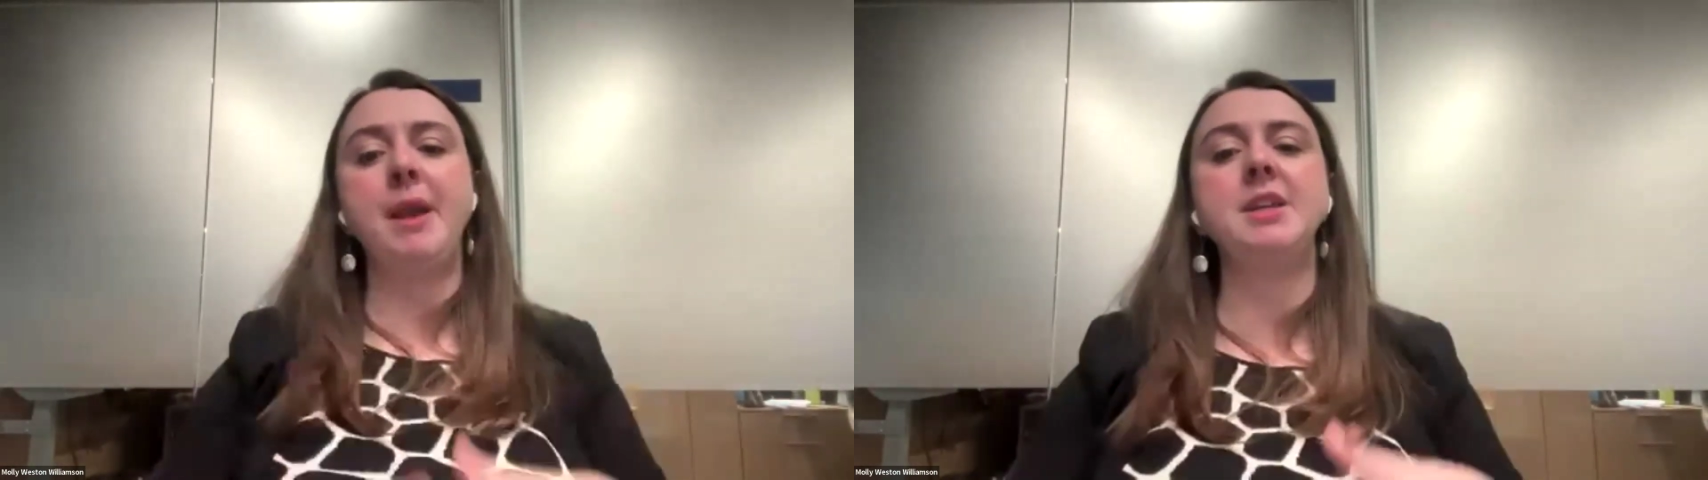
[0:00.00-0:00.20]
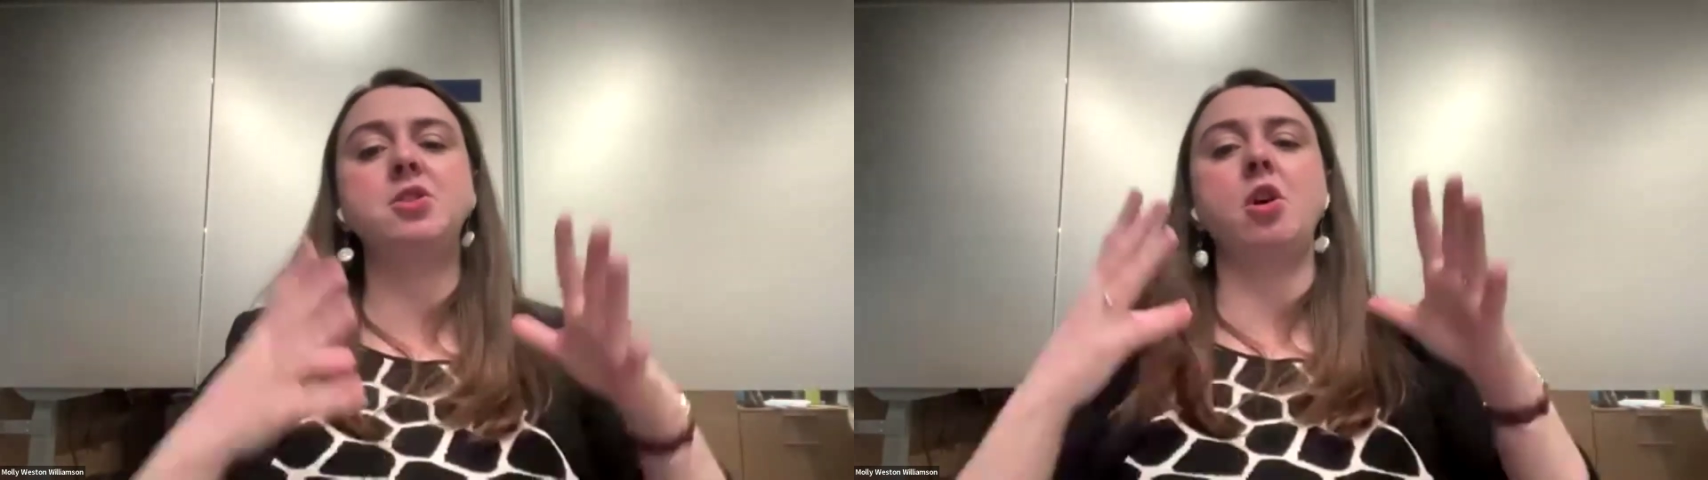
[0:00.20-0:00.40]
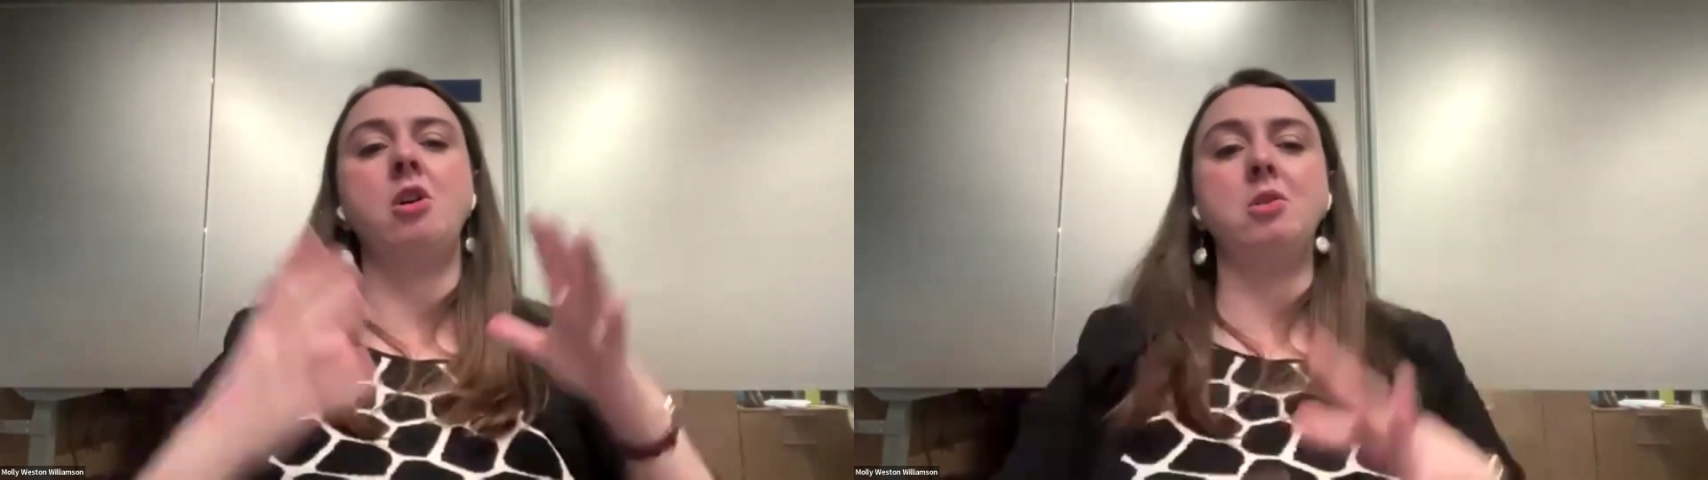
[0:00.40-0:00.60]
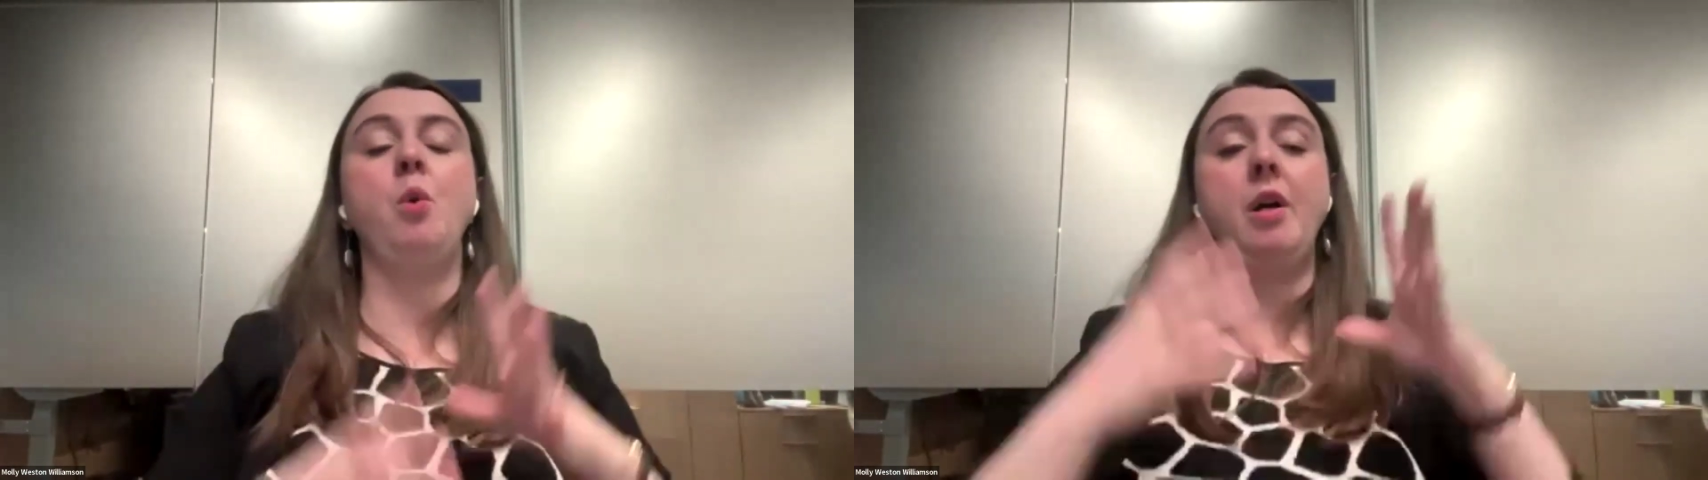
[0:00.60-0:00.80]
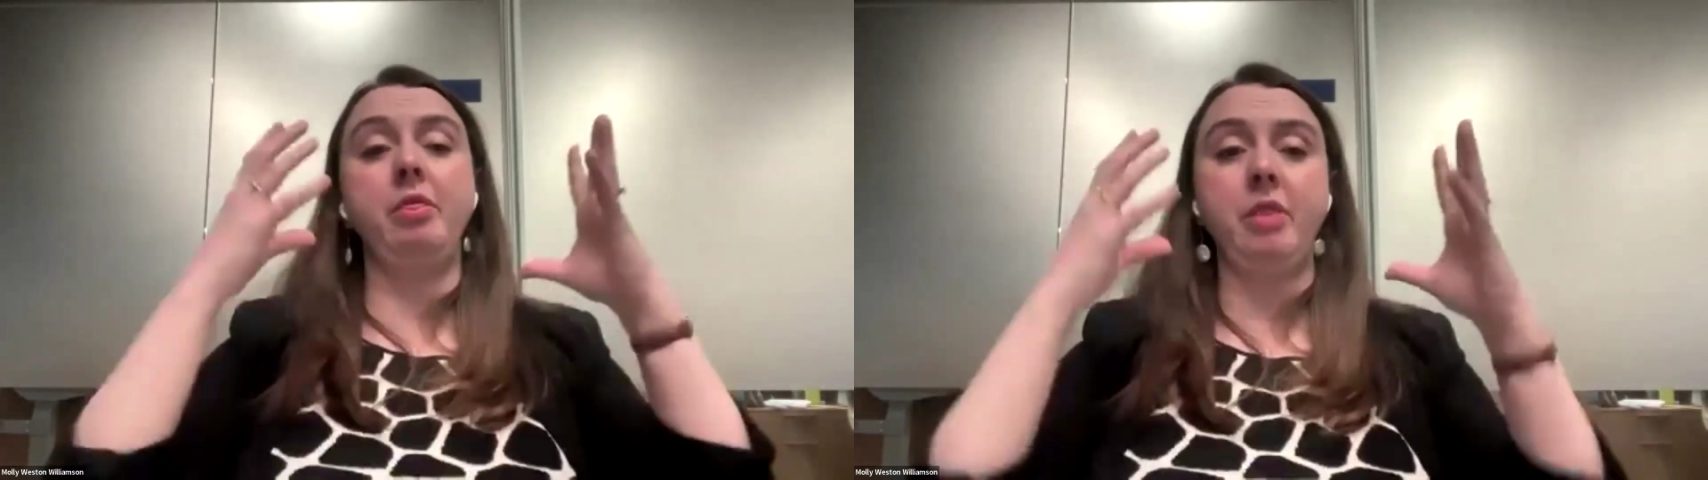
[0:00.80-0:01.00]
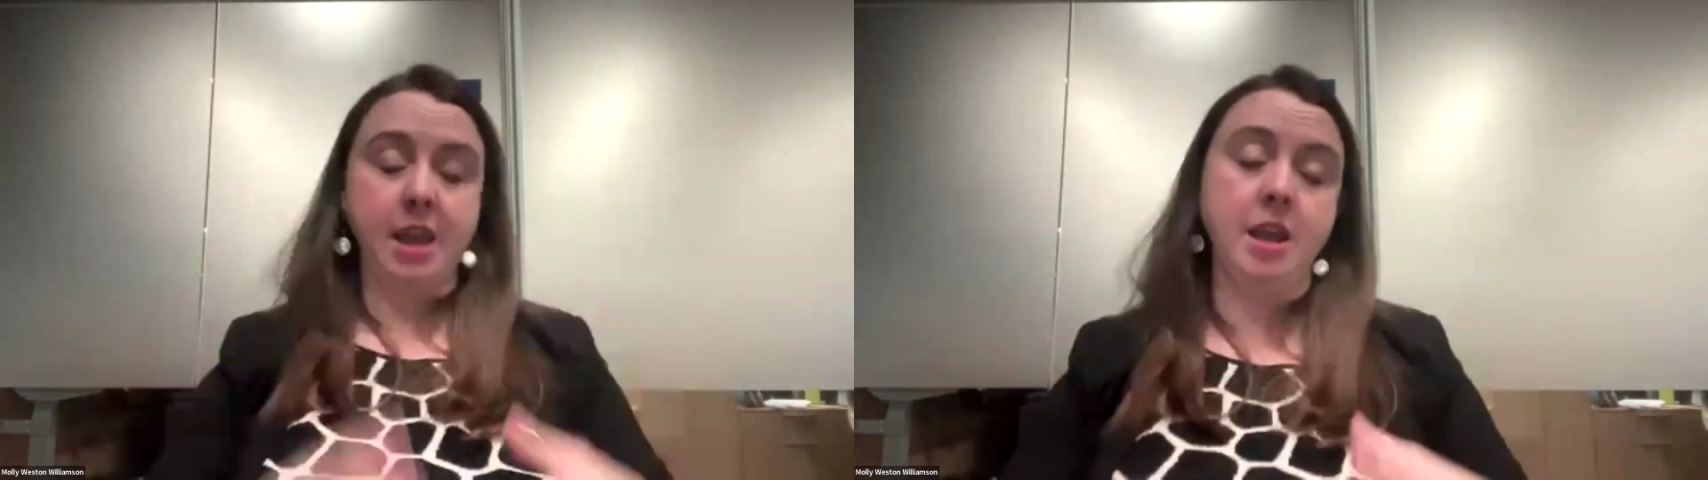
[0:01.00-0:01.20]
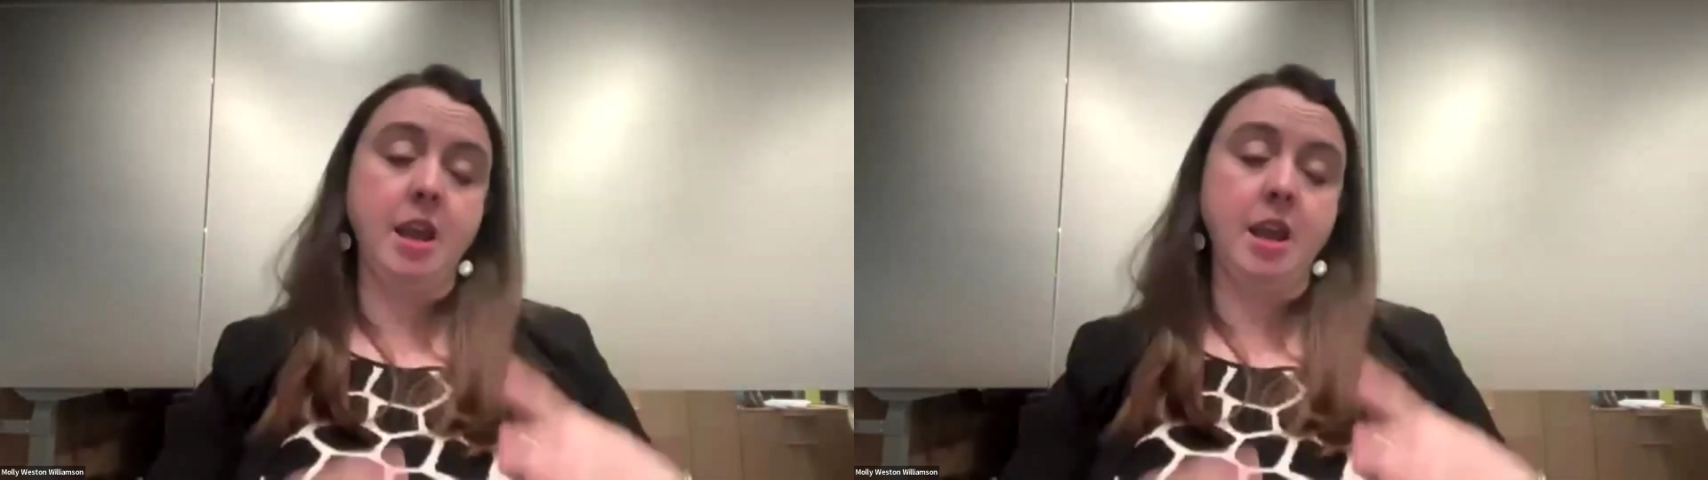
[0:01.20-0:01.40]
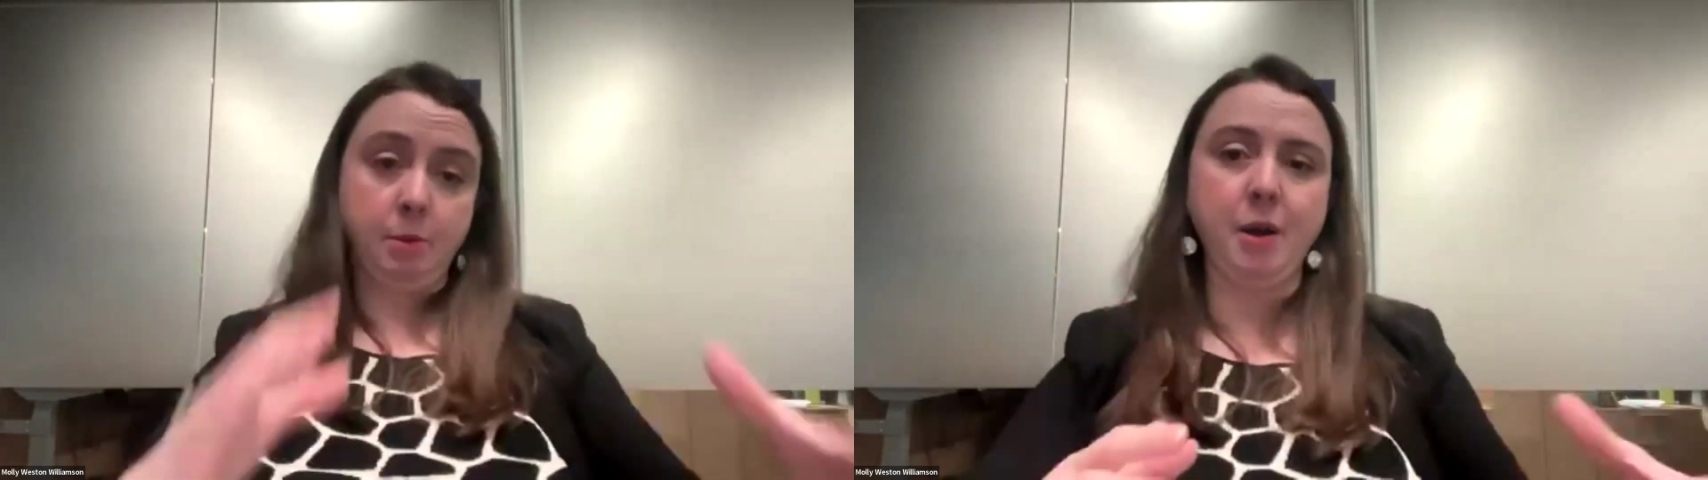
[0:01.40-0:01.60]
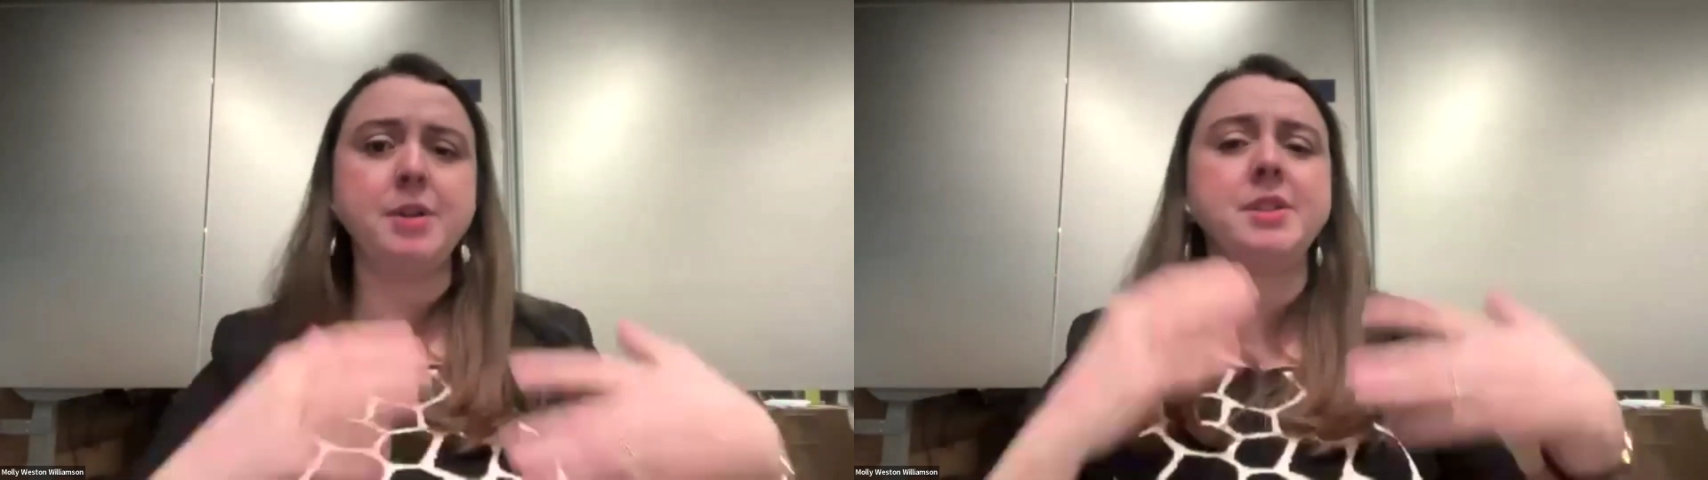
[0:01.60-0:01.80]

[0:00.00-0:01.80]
based on what they care about.